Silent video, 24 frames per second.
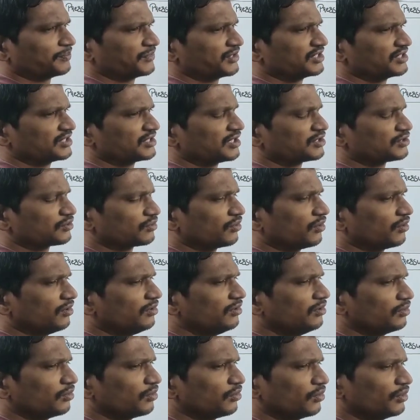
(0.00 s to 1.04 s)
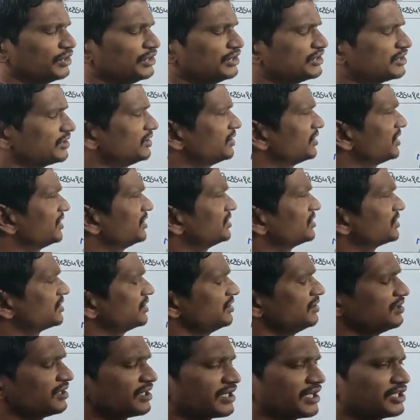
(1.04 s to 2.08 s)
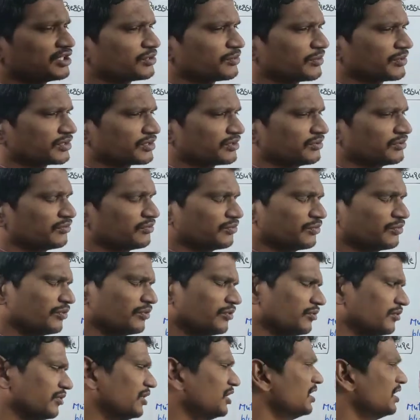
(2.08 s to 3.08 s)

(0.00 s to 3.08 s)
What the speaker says: This is also called cohesion tension transpiration pull.